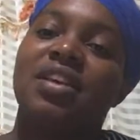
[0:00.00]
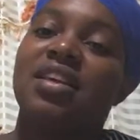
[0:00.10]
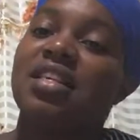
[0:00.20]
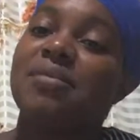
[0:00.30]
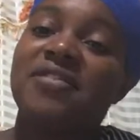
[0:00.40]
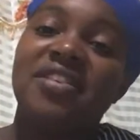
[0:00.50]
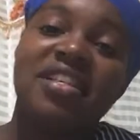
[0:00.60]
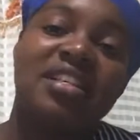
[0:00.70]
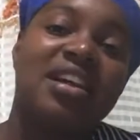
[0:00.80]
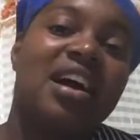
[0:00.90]
Some of
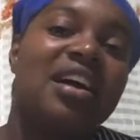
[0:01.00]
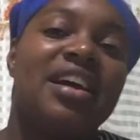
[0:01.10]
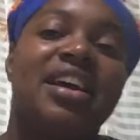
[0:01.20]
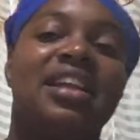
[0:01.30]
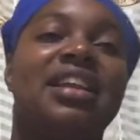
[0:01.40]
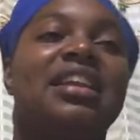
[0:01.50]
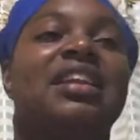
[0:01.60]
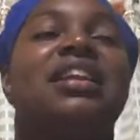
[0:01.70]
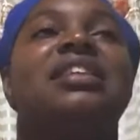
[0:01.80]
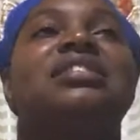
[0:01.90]
us are in,
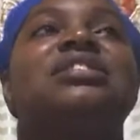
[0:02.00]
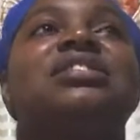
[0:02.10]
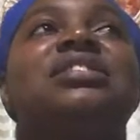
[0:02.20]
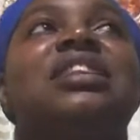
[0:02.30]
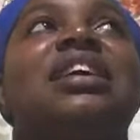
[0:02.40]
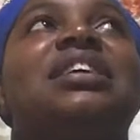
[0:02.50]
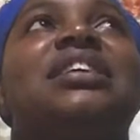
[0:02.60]
like,